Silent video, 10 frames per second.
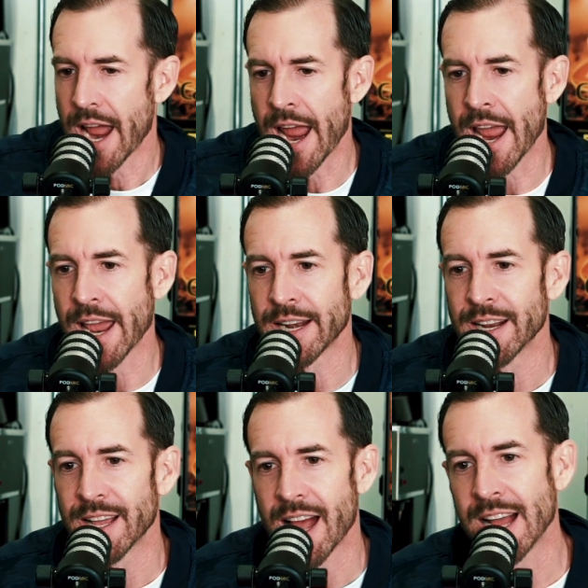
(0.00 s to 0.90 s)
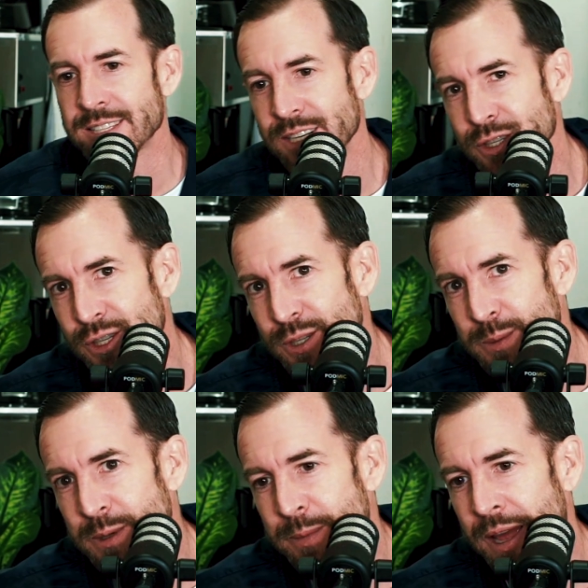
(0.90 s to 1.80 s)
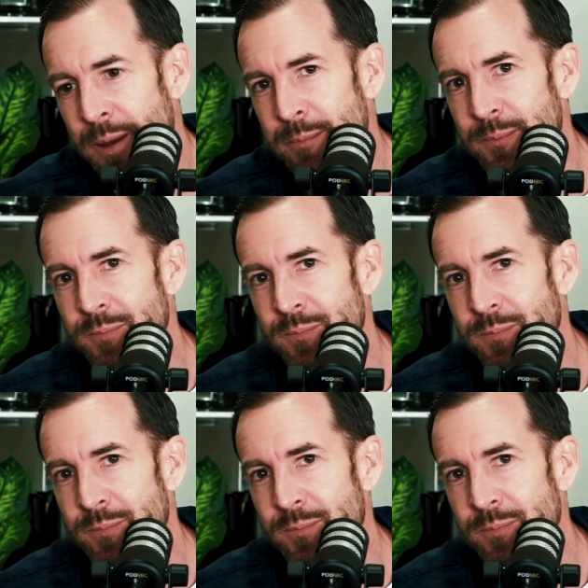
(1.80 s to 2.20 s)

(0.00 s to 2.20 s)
And I said, excuse me, ma'am.